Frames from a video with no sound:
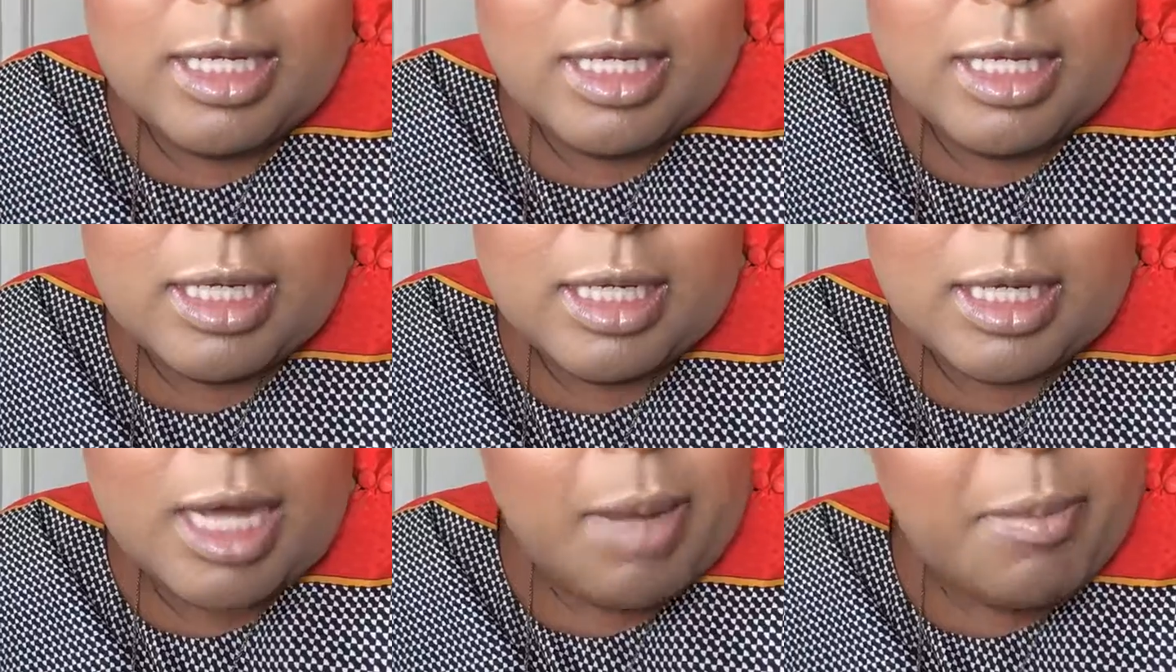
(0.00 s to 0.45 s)

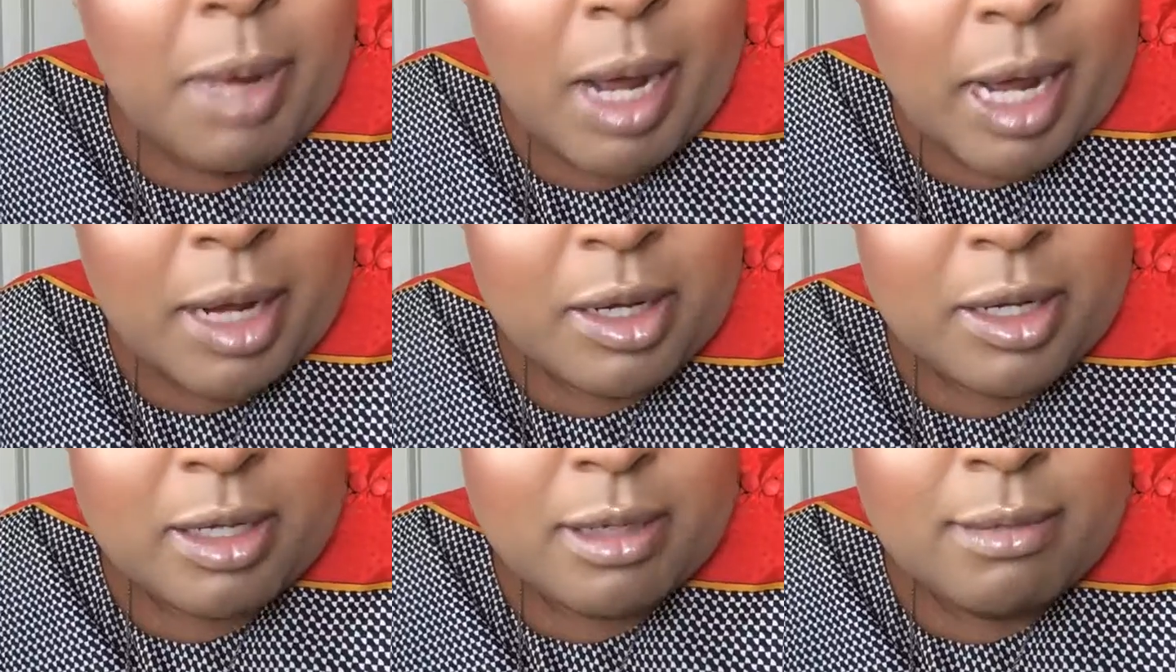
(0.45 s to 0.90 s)
come
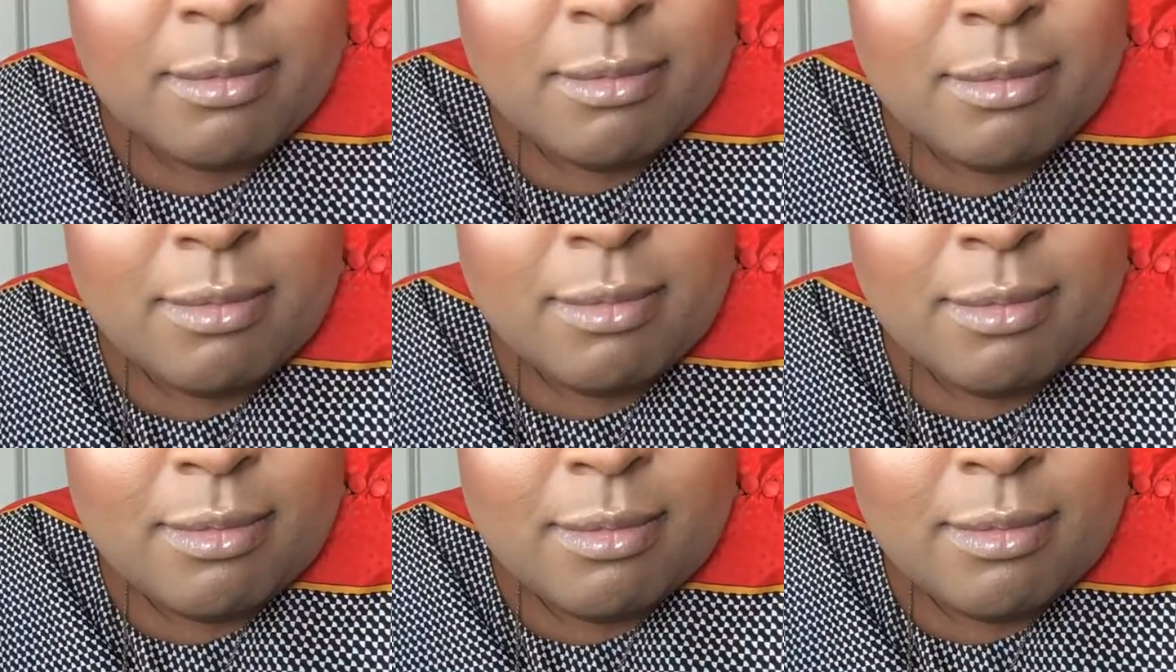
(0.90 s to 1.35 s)
back
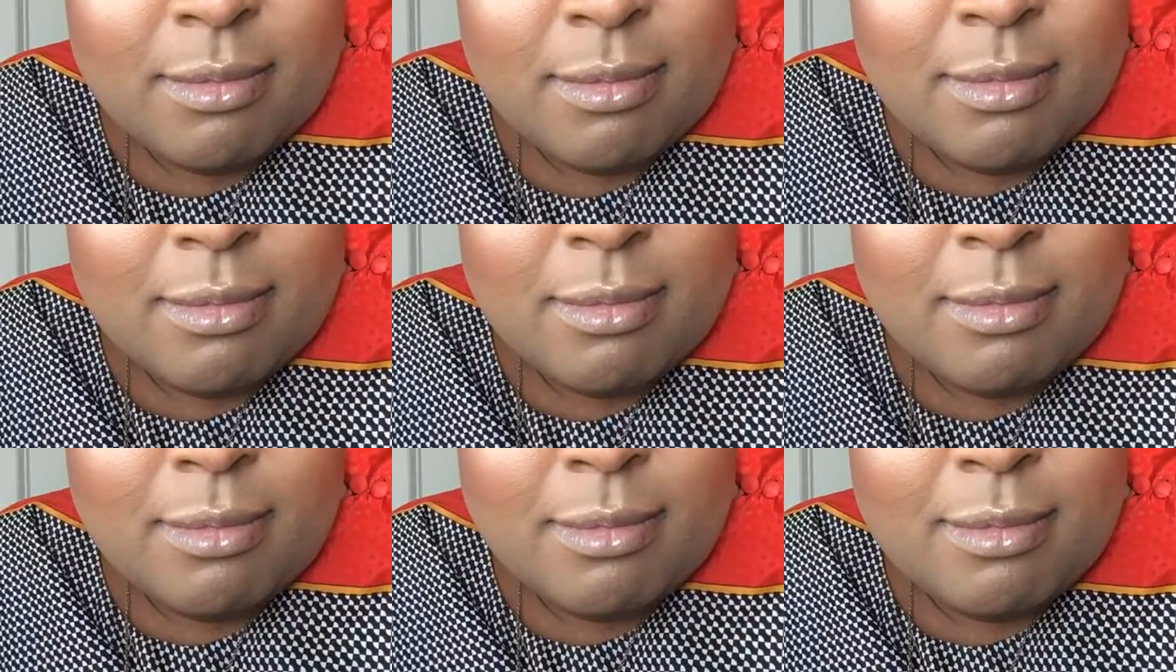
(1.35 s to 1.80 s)

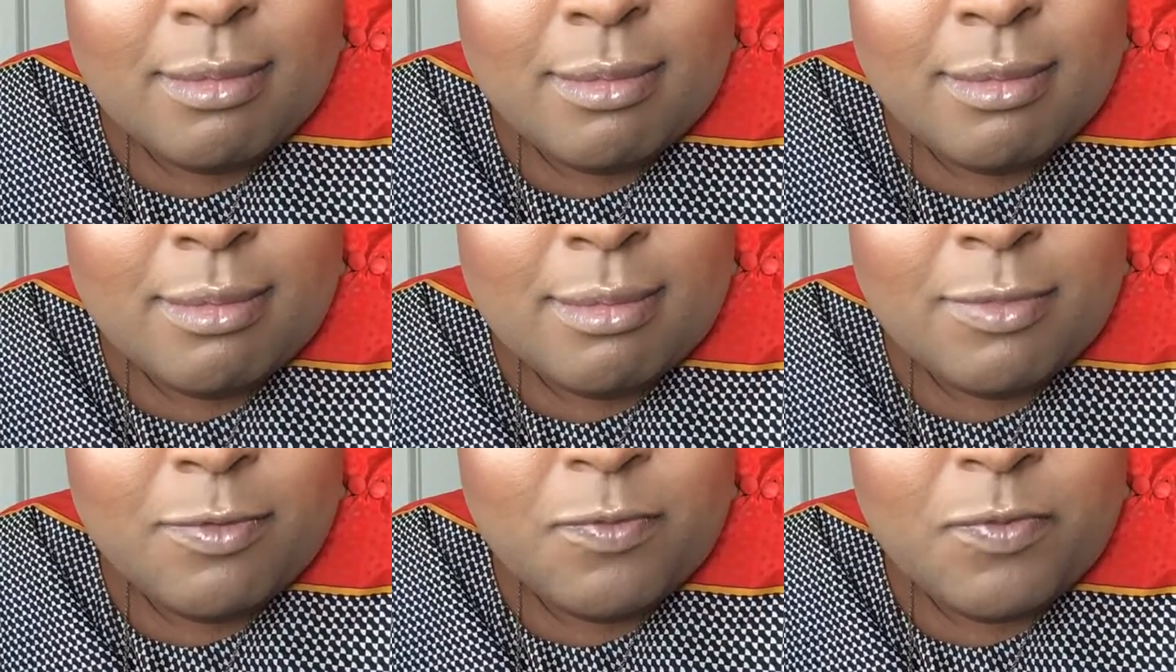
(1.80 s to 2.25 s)

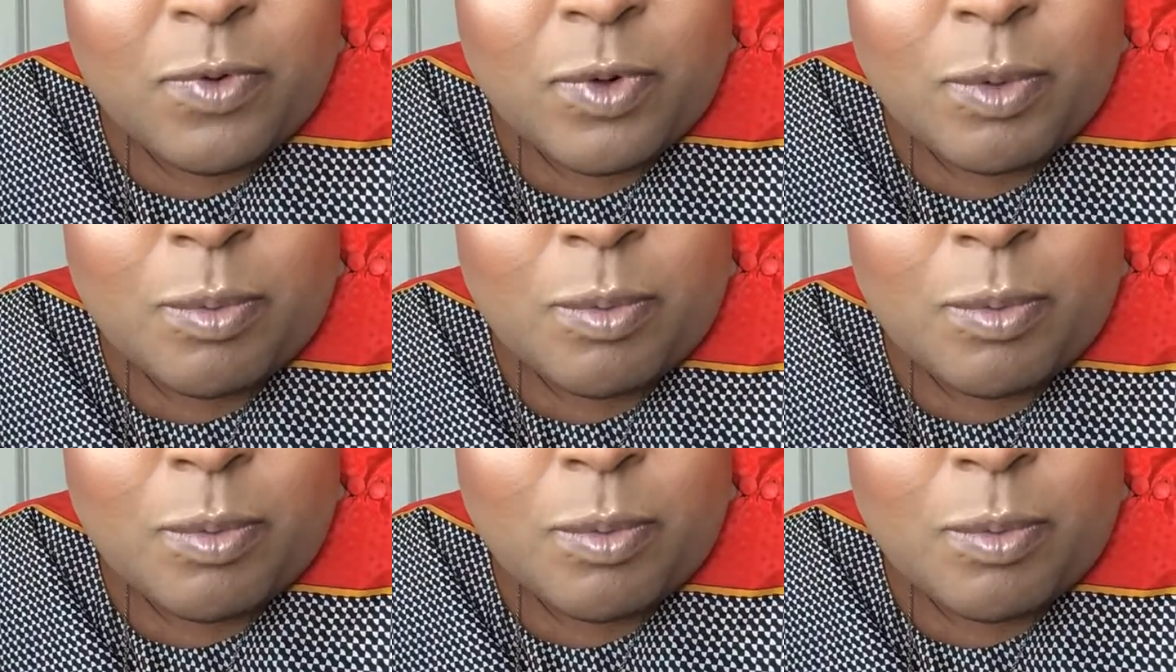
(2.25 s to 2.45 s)
for